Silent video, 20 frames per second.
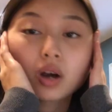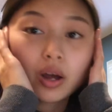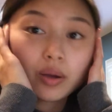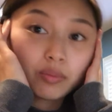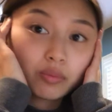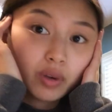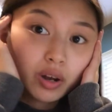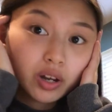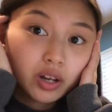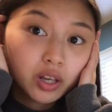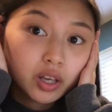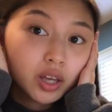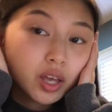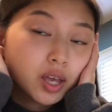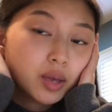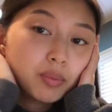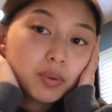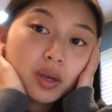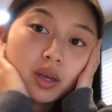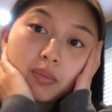I'm writing
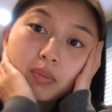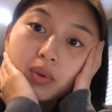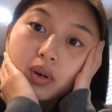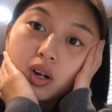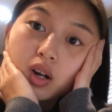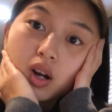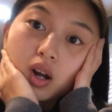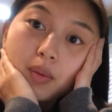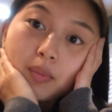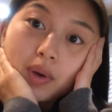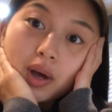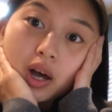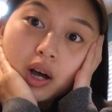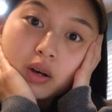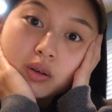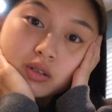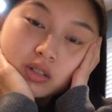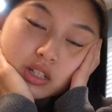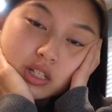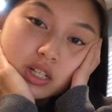a paper
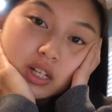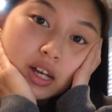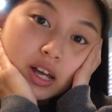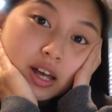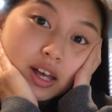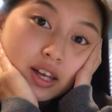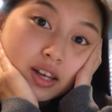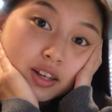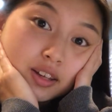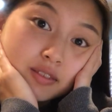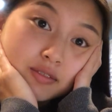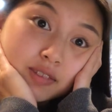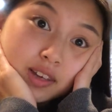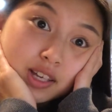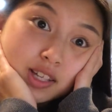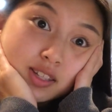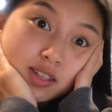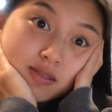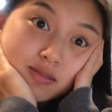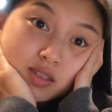about
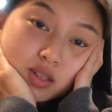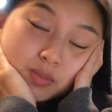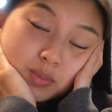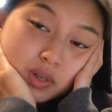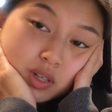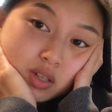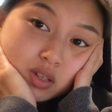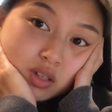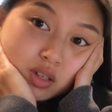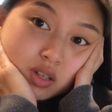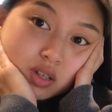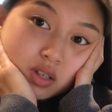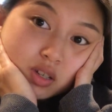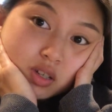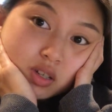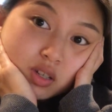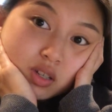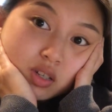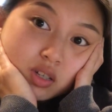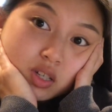invasive
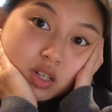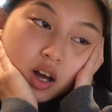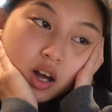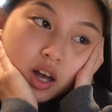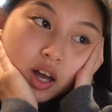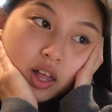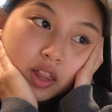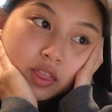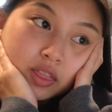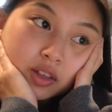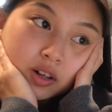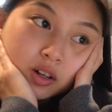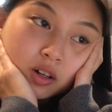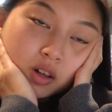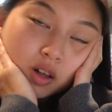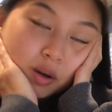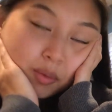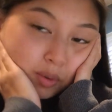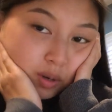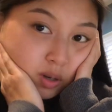species at the
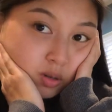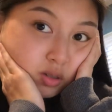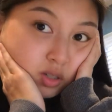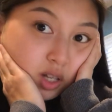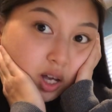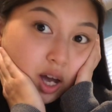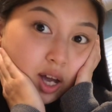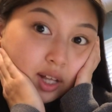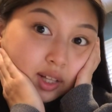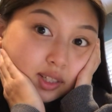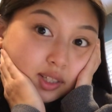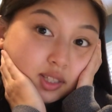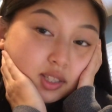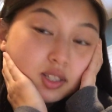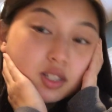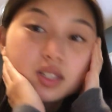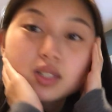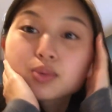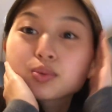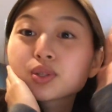Galapagos
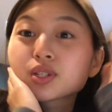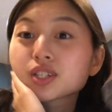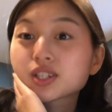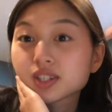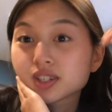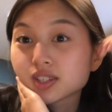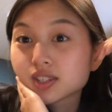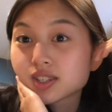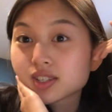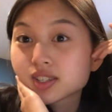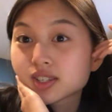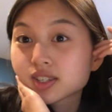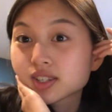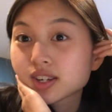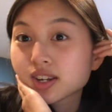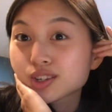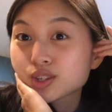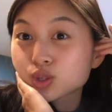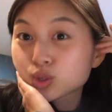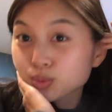Islands, which is
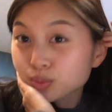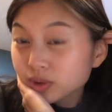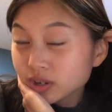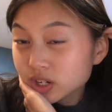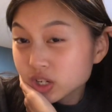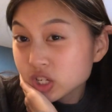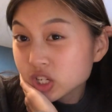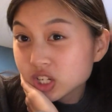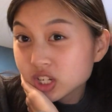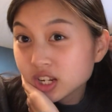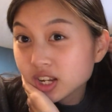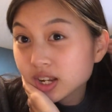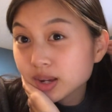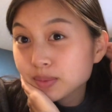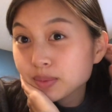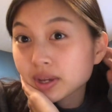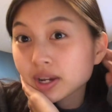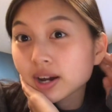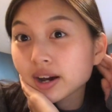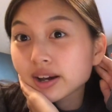super interesting
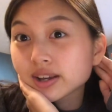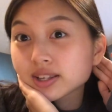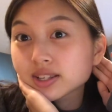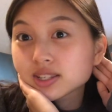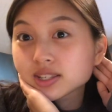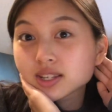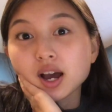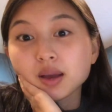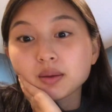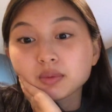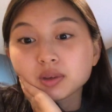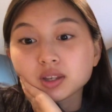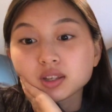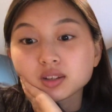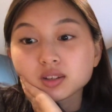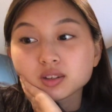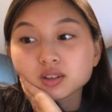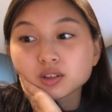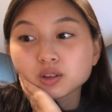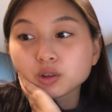because I mean
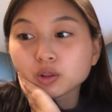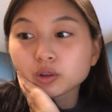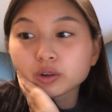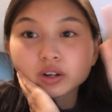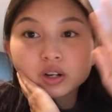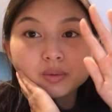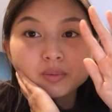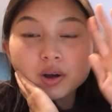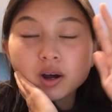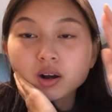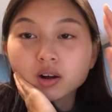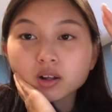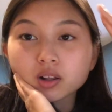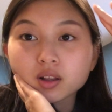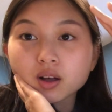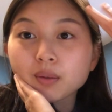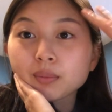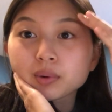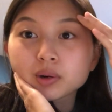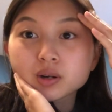you learn about
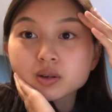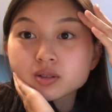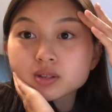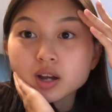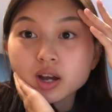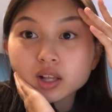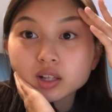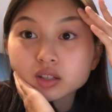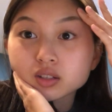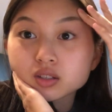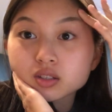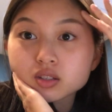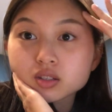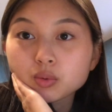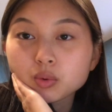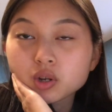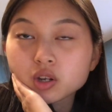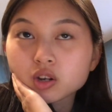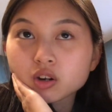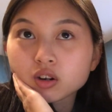Galapagos Islands
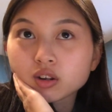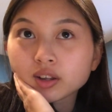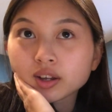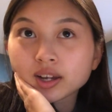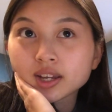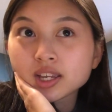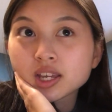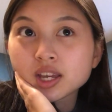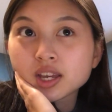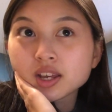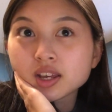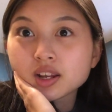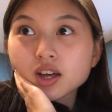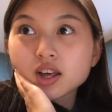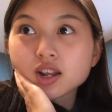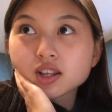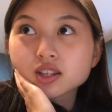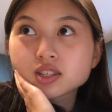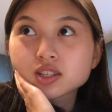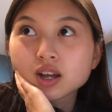when you're like a kid
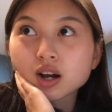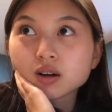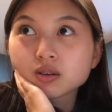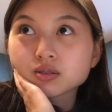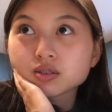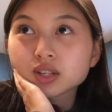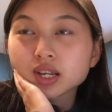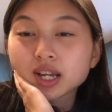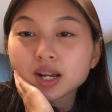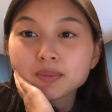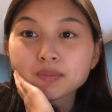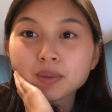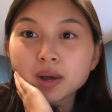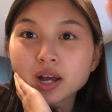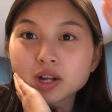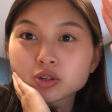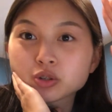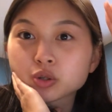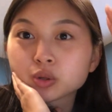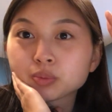and it sounds like a
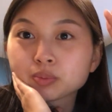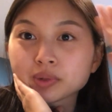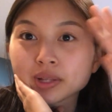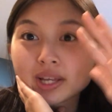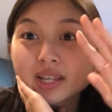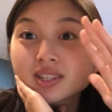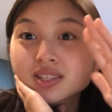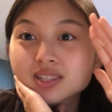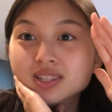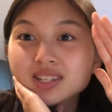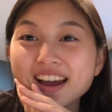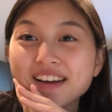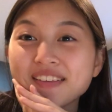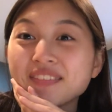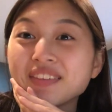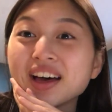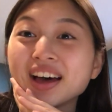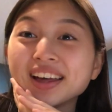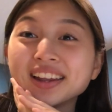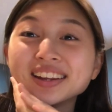magical place
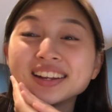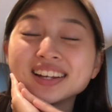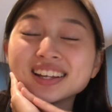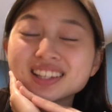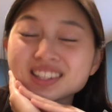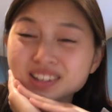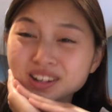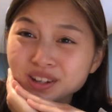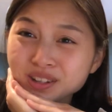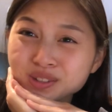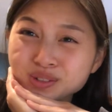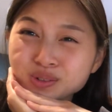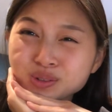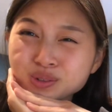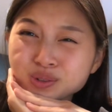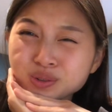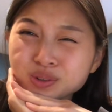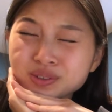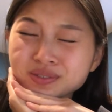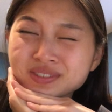and then it's also
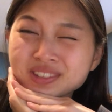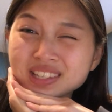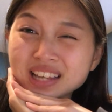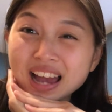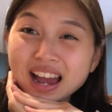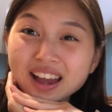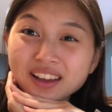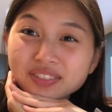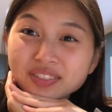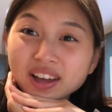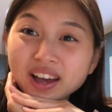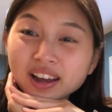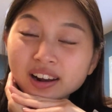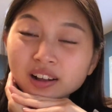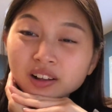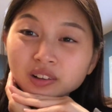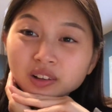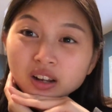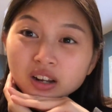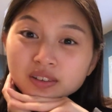sort of sad that
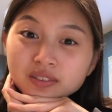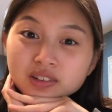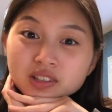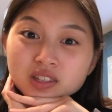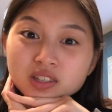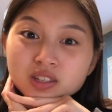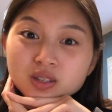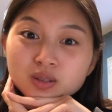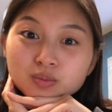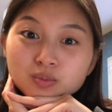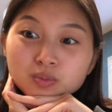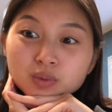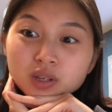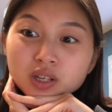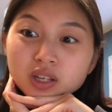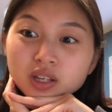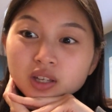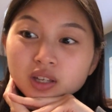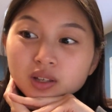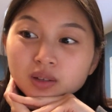a lot of it's
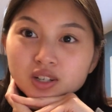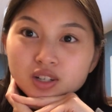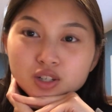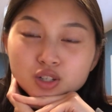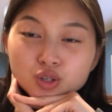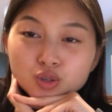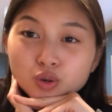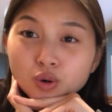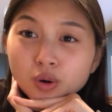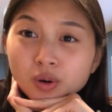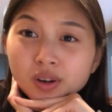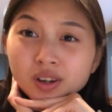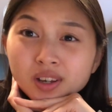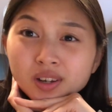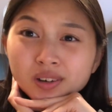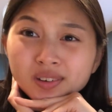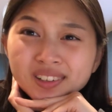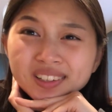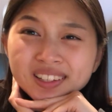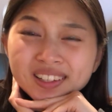being
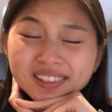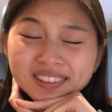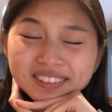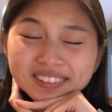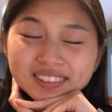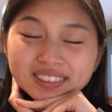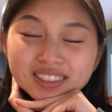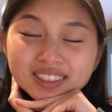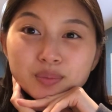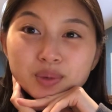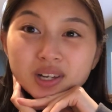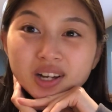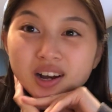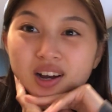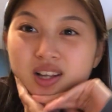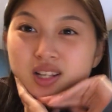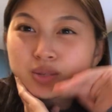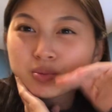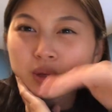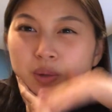destroyed and killed
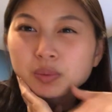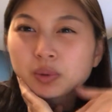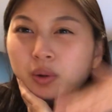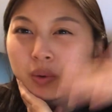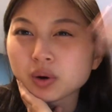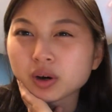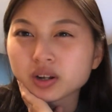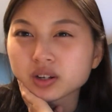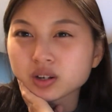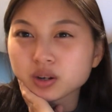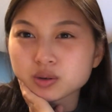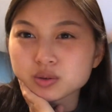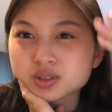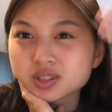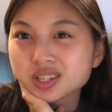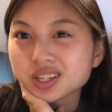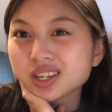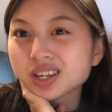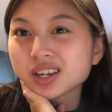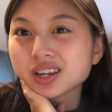because people want to go
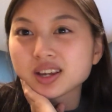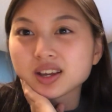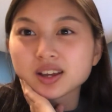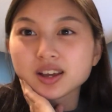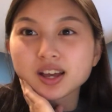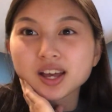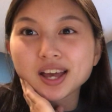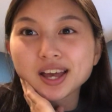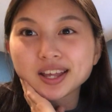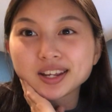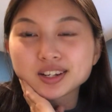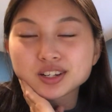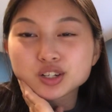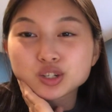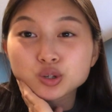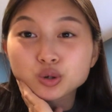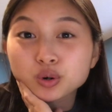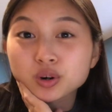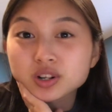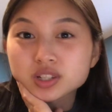see it and
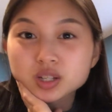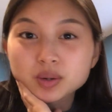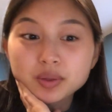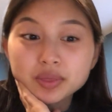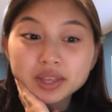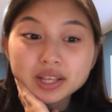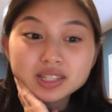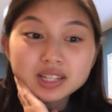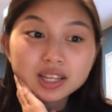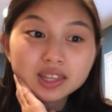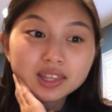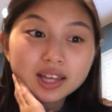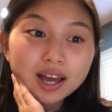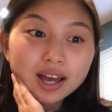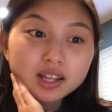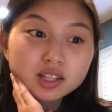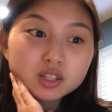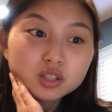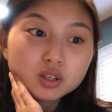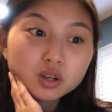tourism and things like
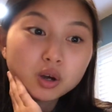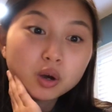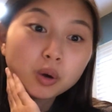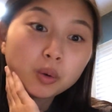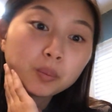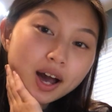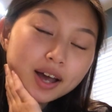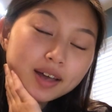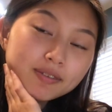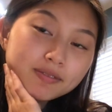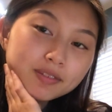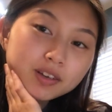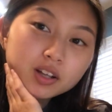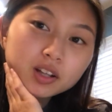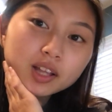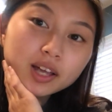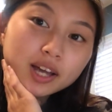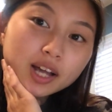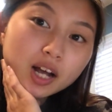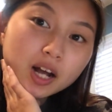that so I feel
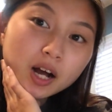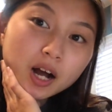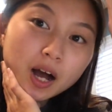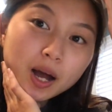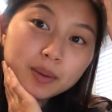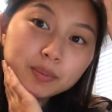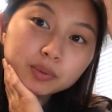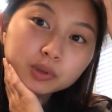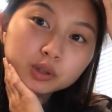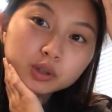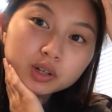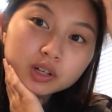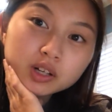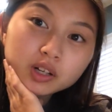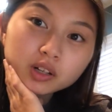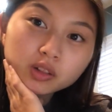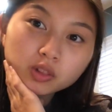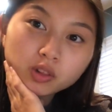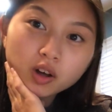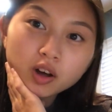like I'm learning
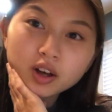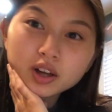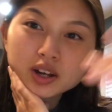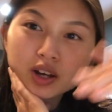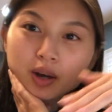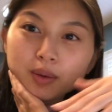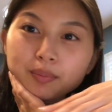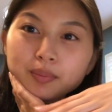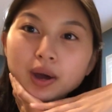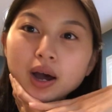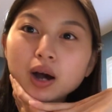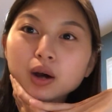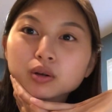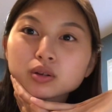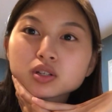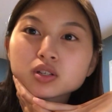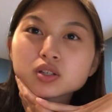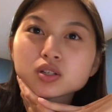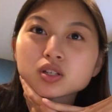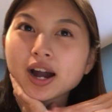a lot
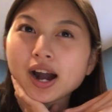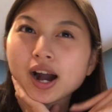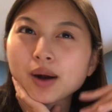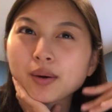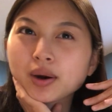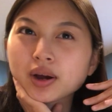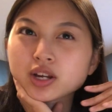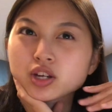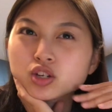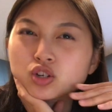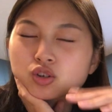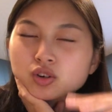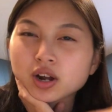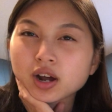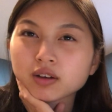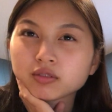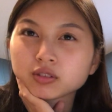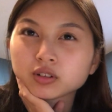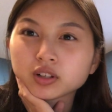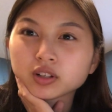about how I
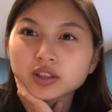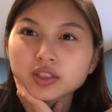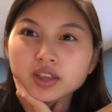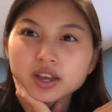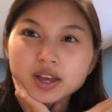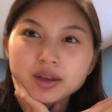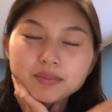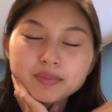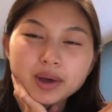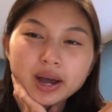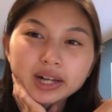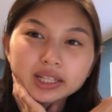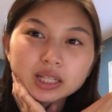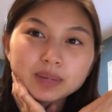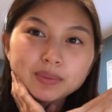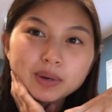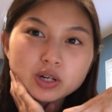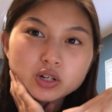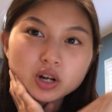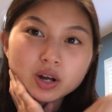travel and the impact that
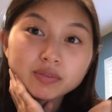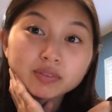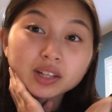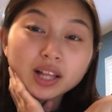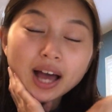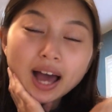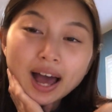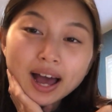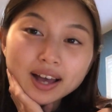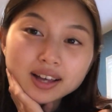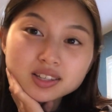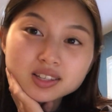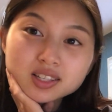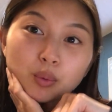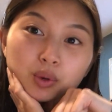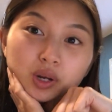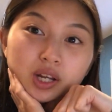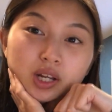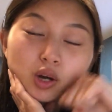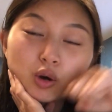my travel has
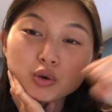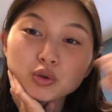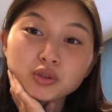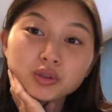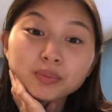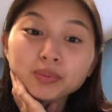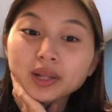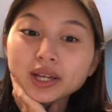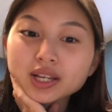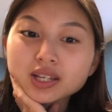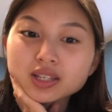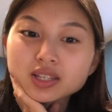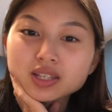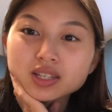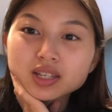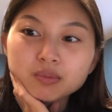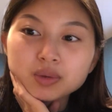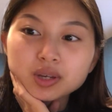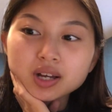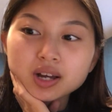when I go to the
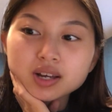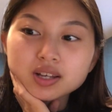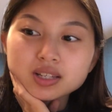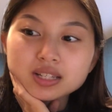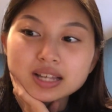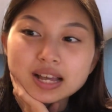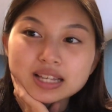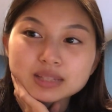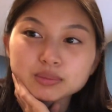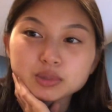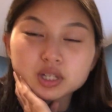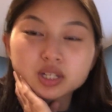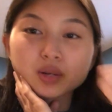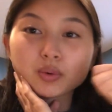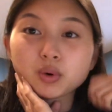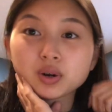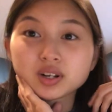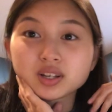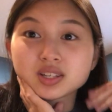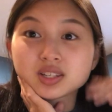place because as much as I
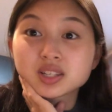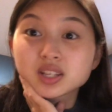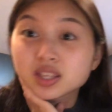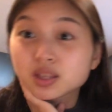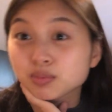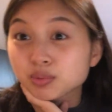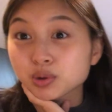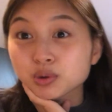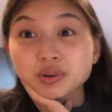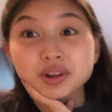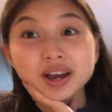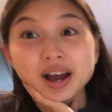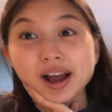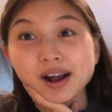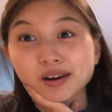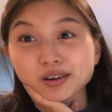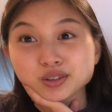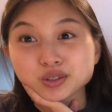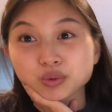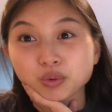want to see the beauty I
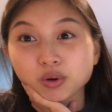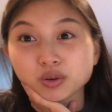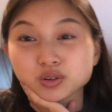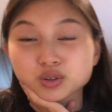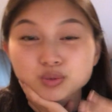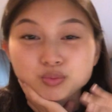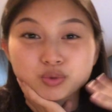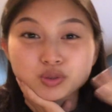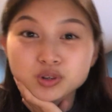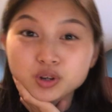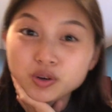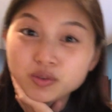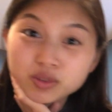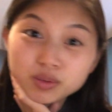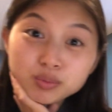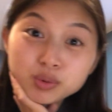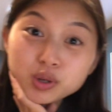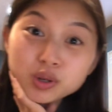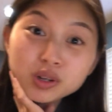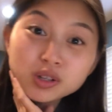also want to preserve the
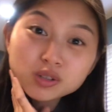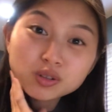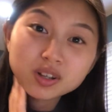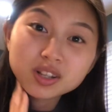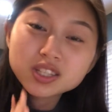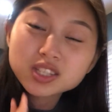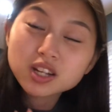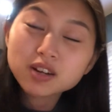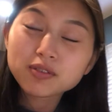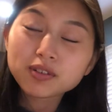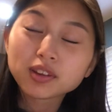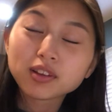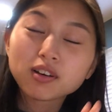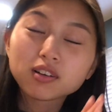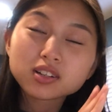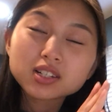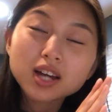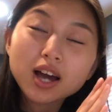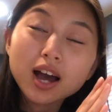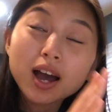beauty so that's there for a
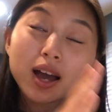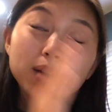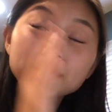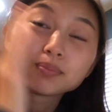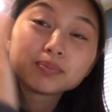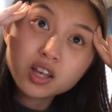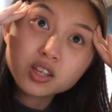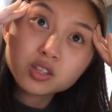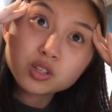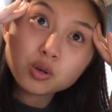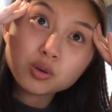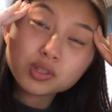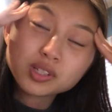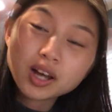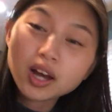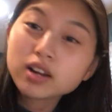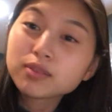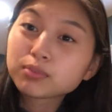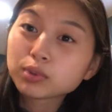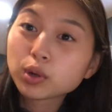long time so it's
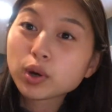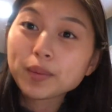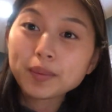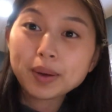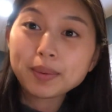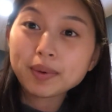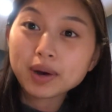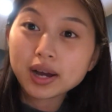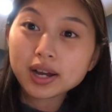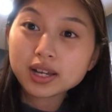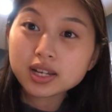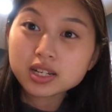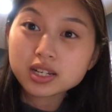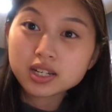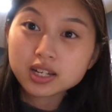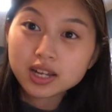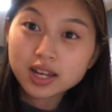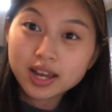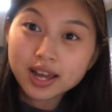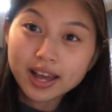kind of blowing my mind
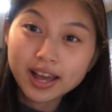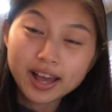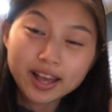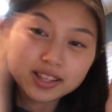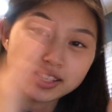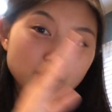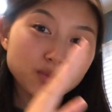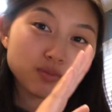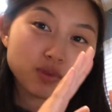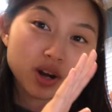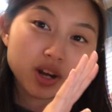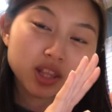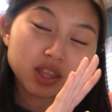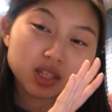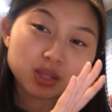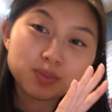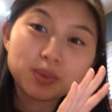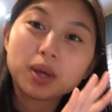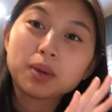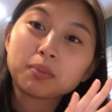as I'm writing
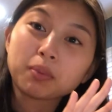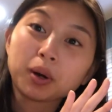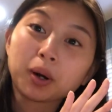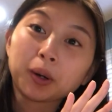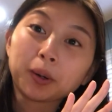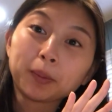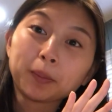this paper